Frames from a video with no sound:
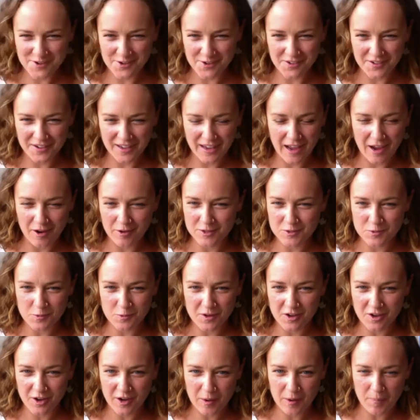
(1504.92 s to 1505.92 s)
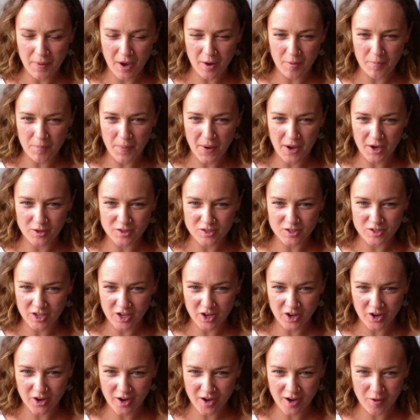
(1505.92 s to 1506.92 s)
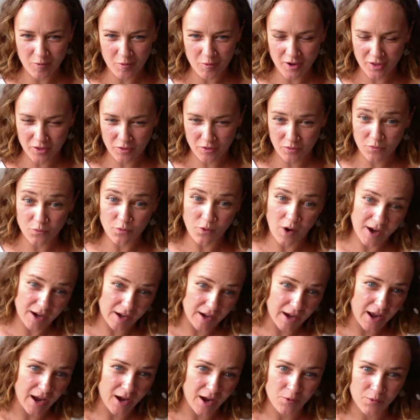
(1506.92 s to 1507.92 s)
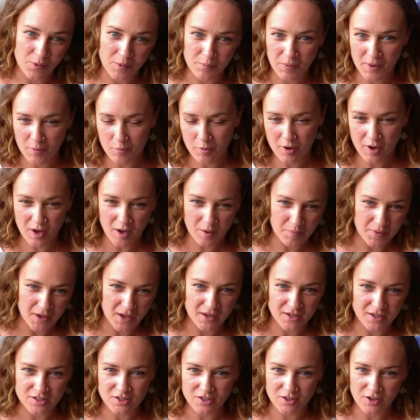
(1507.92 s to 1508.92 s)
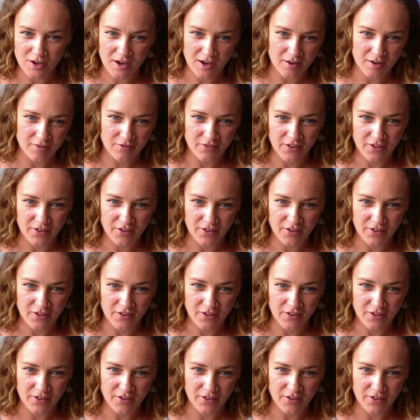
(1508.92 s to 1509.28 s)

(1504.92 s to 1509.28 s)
cool. Yeah, I was wondering about biosecurity with right now when people come in, do you have,